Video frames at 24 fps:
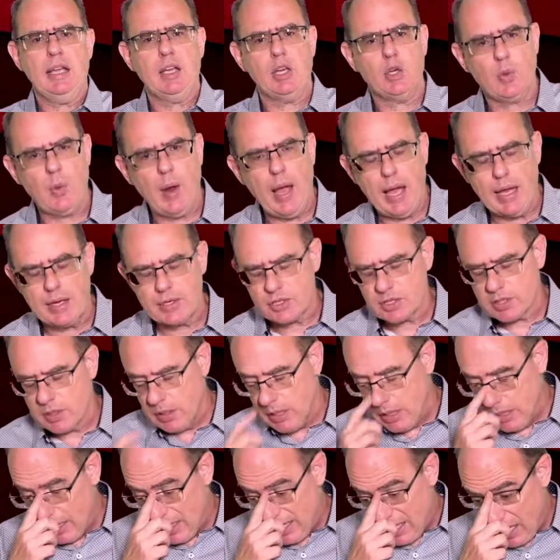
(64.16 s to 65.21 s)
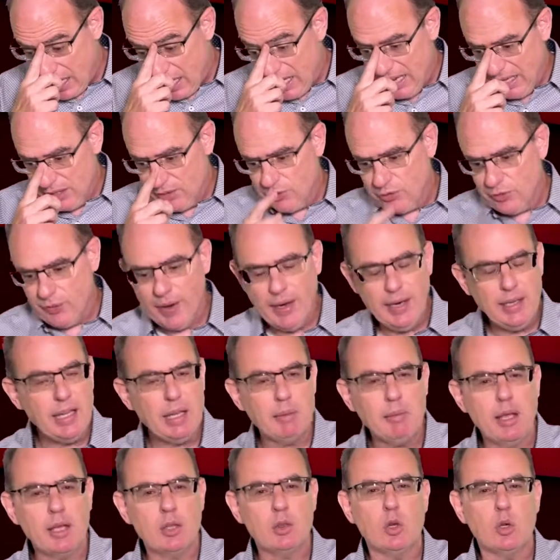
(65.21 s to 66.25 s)
it crashed. And finally,
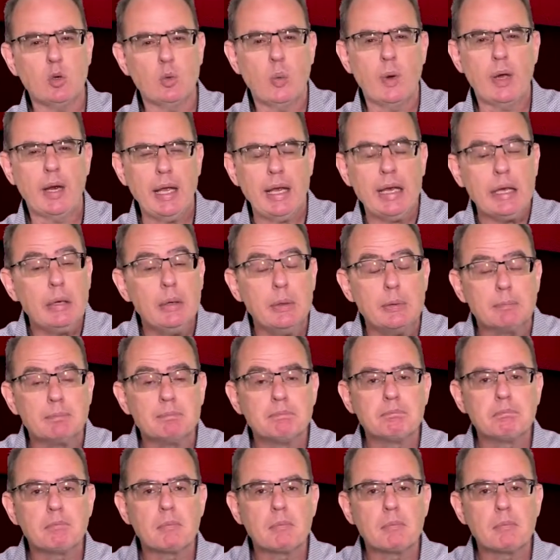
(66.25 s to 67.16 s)
I'm like, Lord, what do I do?